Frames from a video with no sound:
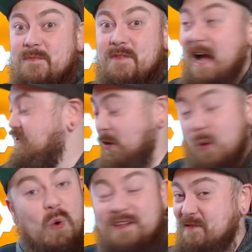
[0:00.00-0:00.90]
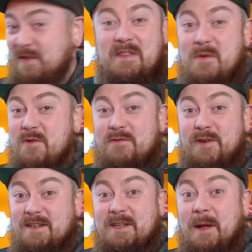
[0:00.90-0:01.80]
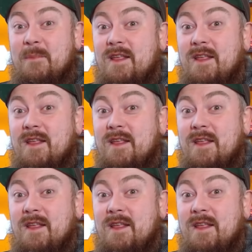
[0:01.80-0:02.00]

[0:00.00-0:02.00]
That is the only thing that will fix it.